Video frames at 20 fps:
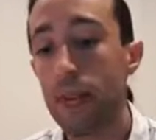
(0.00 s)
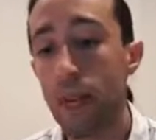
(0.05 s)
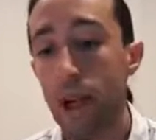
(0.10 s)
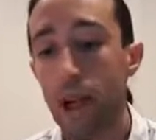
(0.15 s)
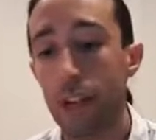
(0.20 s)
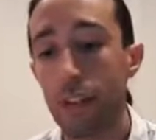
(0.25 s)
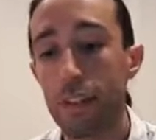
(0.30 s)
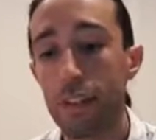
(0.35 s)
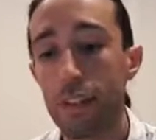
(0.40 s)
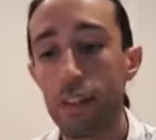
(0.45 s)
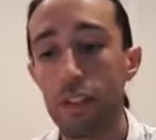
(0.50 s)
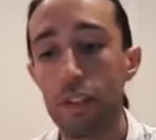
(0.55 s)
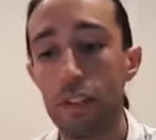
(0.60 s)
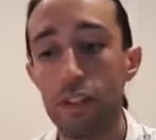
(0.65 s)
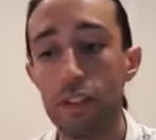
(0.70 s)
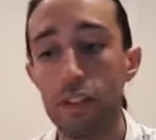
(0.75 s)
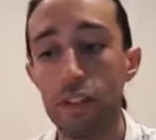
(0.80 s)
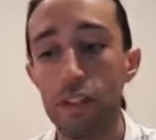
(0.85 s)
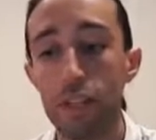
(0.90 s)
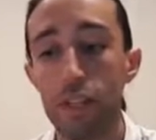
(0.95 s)
Another thing you can
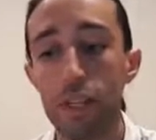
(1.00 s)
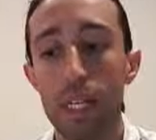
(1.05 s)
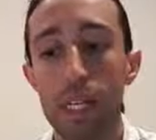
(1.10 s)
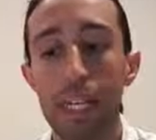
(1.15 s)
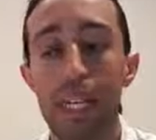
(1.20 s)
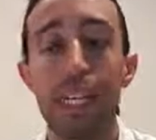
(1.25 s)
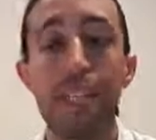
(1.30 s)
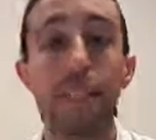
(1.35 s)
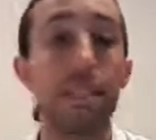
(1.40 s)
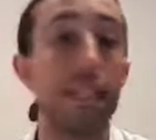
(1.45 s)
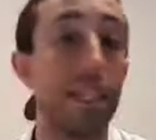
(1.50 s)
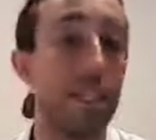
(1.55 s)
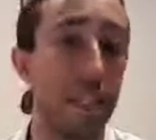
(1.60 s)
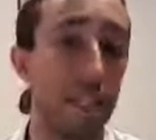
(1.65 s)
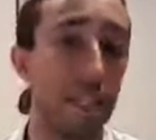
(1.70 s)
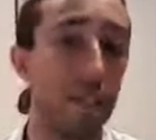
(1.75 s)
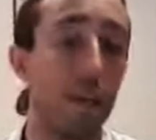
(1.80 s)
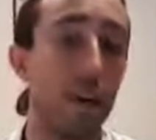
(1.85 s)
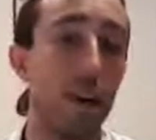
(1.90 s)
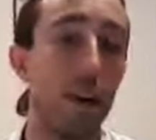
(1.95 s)
do is sneezing
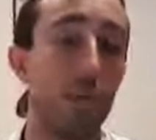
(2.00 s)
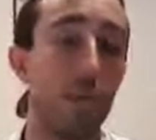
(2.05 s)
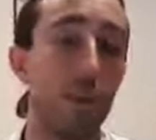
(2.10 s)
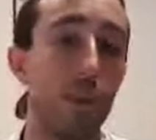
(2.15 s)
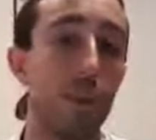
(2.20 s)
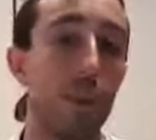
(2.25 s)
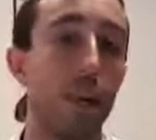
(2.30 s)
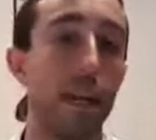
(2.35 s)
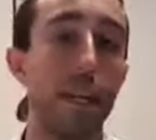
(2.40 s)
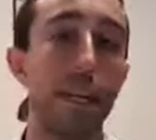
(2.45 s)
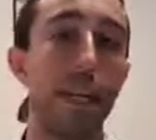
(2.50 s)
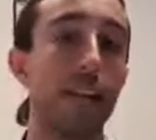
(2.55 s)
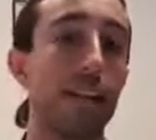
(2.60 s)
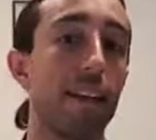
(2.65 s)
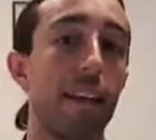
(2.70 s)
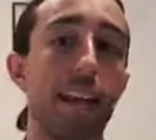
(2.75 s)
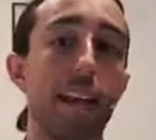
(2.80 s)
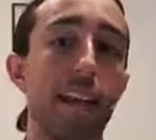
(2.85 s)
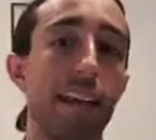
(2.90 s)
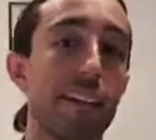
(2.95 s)
into your elbow. And again,
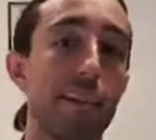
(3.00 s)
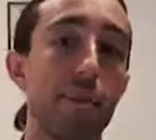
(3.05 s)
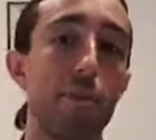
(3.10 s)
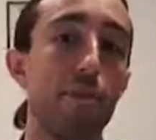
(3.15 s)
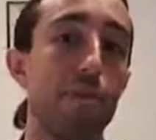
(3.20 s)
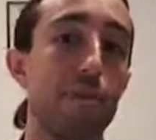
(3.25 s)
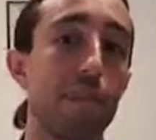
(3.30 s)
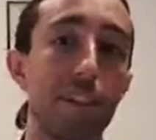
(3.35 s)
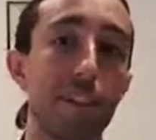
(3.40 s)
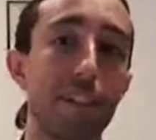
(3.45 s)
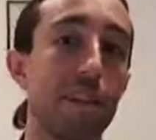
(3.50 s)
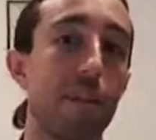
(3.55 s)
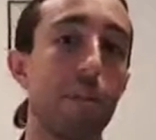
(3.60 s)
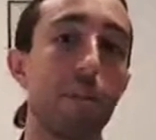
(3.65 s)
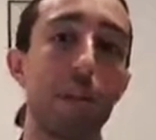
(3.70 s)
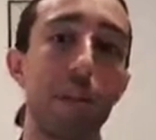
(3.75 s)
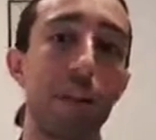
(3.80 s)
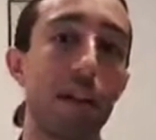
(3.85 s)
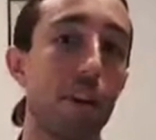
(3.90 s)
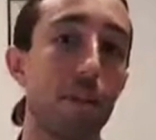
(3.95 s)
like I said before, this is
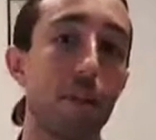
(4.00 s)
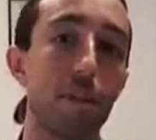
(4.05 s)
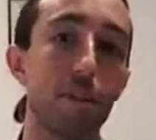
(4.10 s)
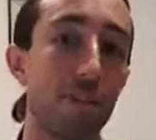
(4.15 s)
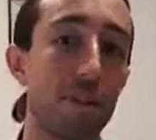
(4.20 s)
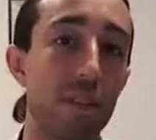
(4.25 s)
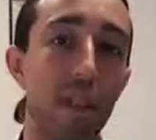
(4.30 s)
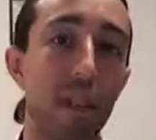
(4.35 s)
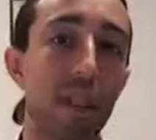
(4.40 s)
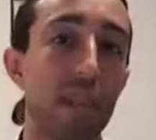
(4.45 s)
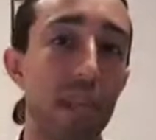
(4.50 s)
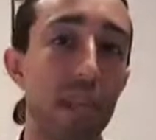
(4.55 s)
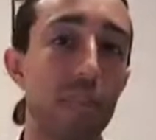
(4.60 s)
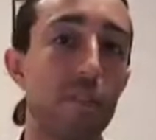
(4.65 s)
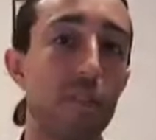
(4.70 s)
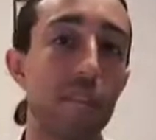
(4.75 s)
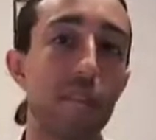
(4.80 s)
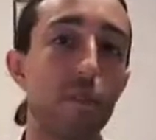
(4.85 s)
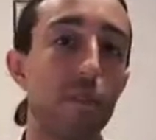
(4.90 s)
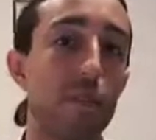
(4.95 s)
something I was lucky enough I
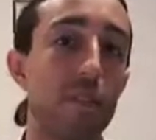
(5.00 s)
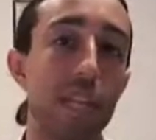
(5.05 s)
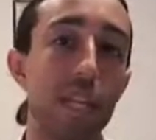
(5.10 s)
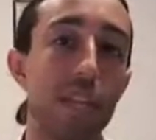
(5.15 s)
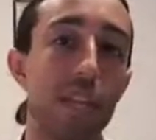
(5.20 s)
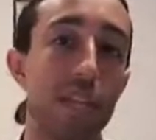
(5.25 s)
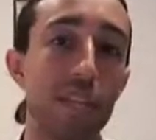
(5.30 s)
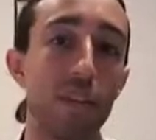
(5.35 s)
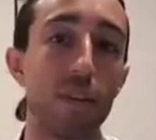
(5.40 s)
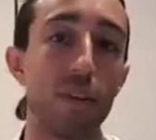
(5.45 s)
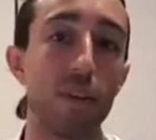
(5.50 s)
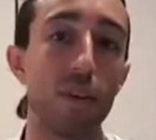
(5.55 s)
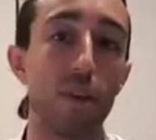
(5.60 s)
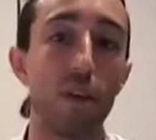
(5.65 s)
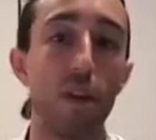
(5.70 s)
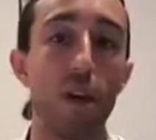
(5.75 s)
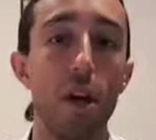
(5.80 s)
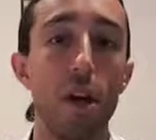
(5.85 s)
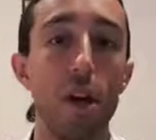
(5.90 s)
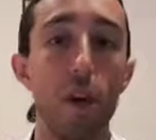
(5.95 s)
saw 10 years ago,
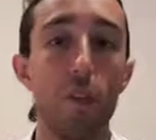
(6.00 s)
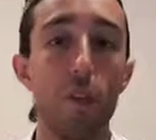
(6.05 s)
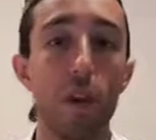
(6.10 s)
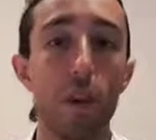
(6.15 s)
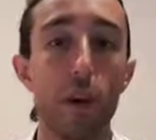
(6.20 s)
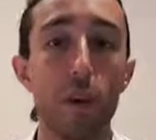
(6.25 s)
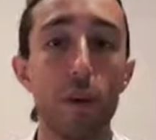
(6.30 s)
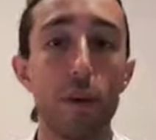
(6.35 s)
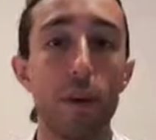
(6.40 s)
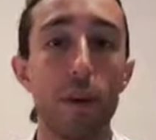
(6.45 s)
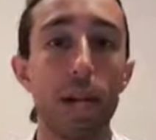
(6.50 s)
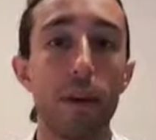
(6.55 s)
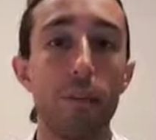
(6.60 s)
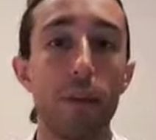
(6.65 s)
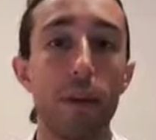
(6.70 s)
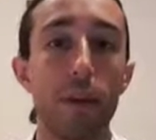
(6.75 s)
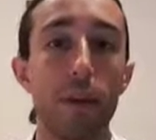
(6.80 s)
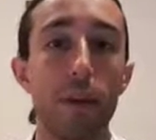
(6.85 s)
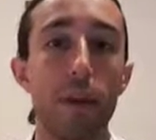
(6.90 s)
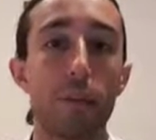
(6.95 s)
but I would
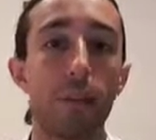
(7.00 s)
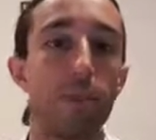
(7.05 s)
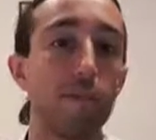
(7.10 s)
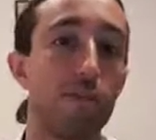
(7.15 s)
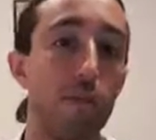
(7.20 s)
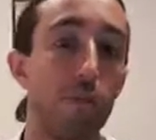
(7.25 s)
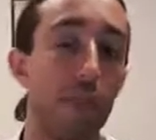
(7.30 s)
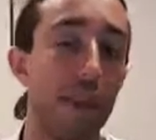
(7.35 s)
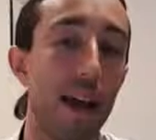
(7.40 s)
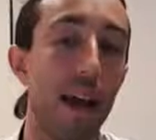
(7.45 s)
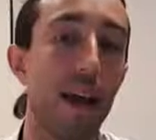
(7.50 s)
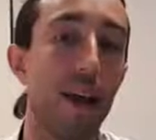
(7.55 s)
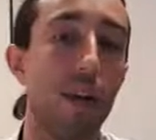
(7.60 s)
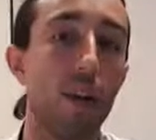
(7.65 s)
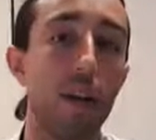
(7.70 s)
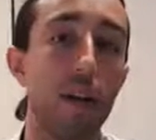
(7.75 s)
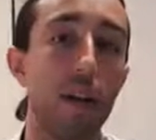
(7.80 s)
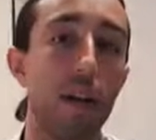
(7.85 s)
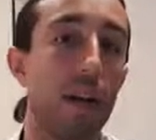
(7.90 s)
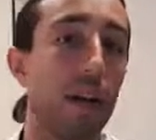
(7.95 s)
recommend this from now
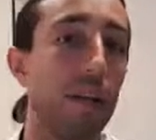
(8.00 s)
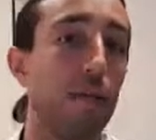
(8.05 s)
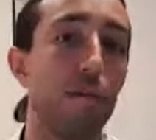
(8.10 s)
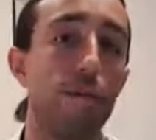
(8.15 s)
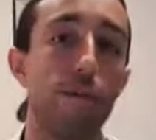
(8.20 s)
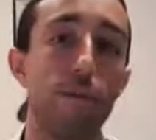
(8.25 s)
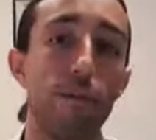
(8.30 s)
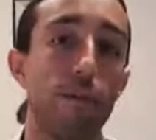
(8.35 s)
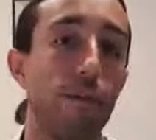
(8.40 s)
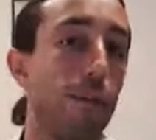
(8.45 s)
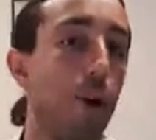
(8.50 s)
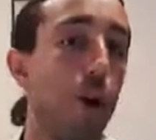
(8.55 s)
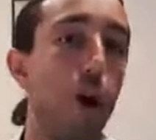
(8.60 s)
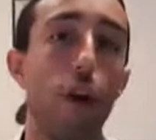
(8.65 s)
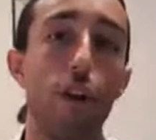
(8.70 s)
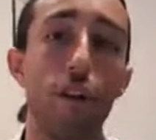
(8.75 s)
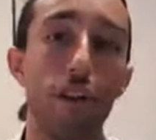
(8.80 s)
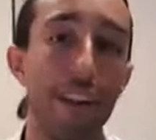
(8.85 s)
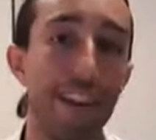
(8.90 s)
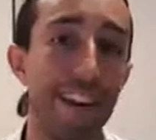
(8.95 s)

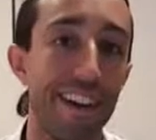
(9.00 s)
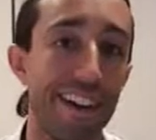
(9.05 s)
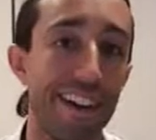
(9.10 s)
on.